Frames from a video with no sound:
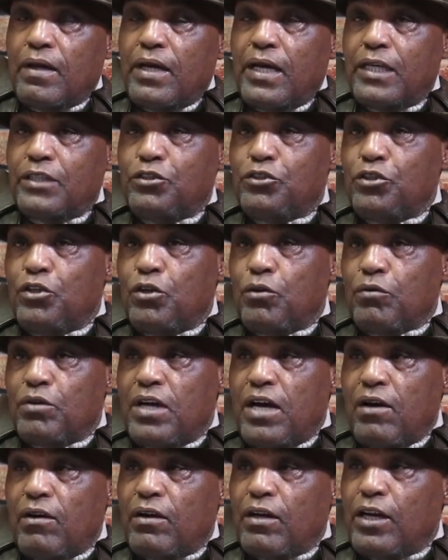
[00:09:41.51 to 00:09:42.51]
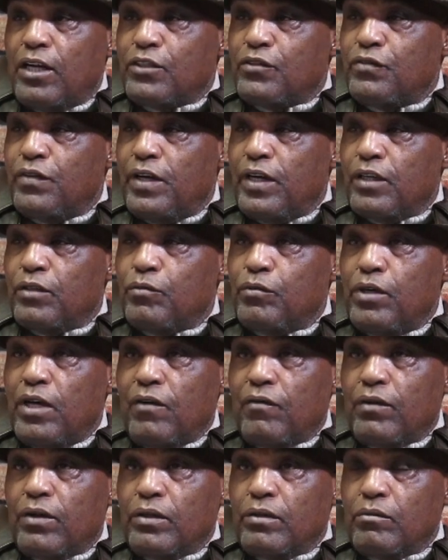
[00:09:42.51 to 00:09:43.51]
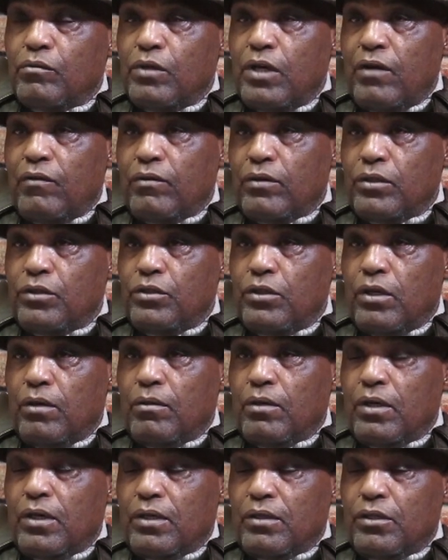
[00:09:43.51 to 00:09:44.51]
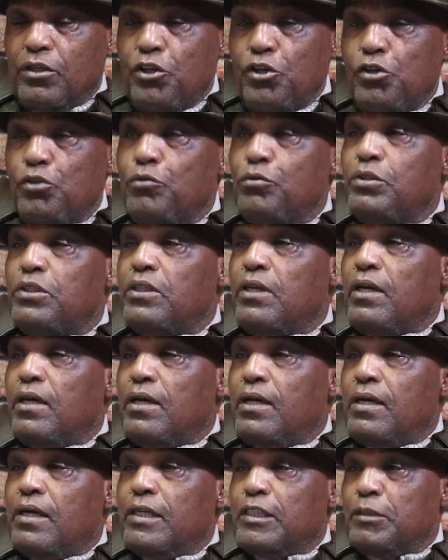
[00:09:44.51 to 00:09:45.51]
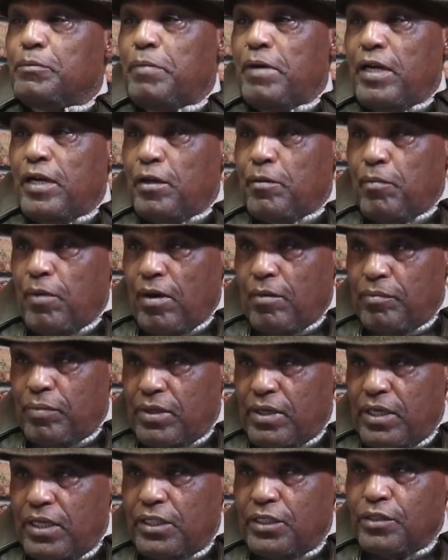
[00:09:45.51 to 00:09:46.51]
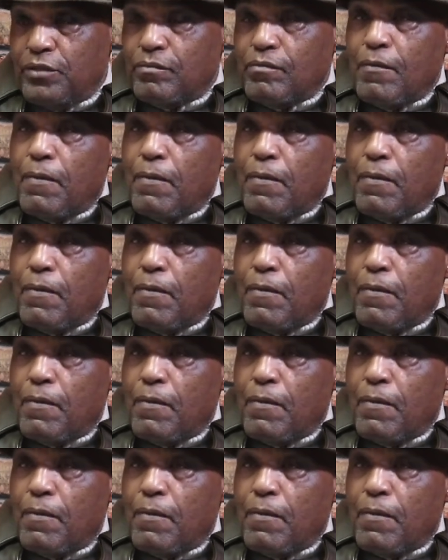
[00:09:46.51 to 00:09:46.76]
As you know, now in Las Vegas, we have a huge Hispanic population.